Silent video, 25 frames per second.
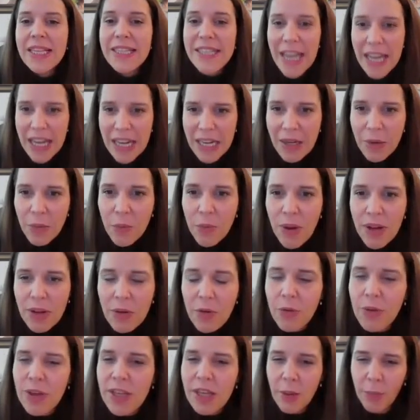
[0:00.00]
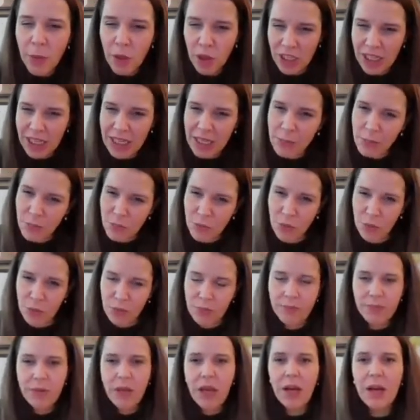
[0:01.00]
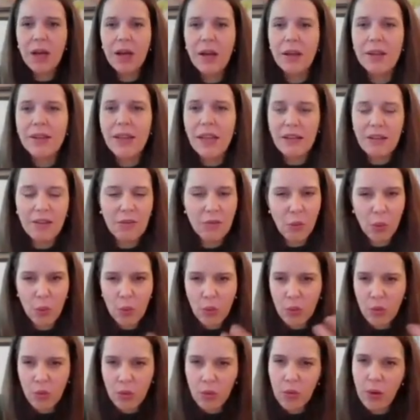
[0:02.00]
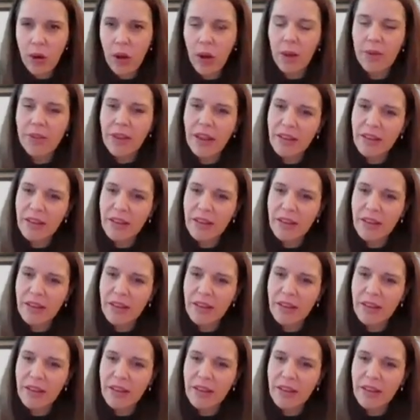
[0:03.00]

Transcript: Then, when you think about crypto, that is also